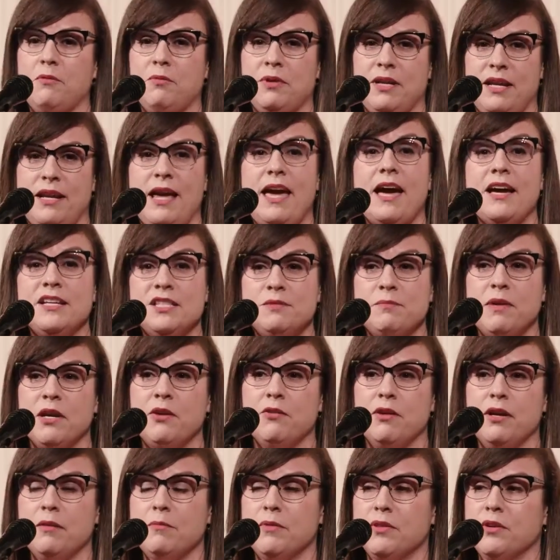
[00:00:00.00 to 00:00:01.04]
When I asked my
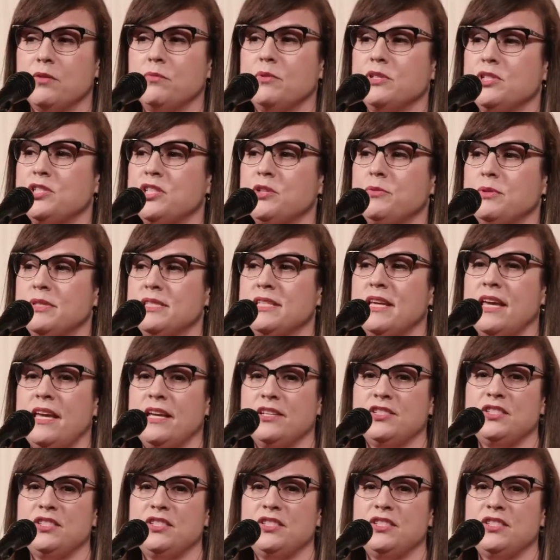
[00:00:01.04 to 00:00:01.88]
grandmother what she was saying,